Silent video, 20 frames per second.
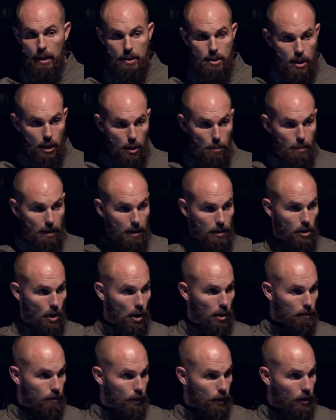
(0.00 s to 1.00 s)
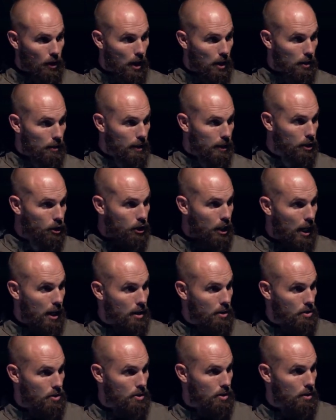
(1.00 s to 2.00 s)
It's going to be a dollar for dollar
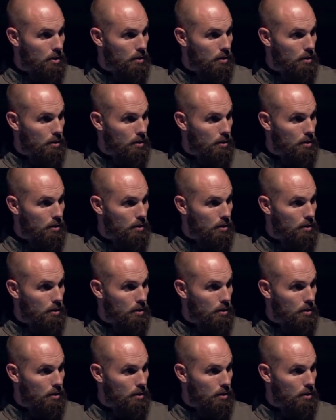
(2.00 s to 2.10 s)
exchange.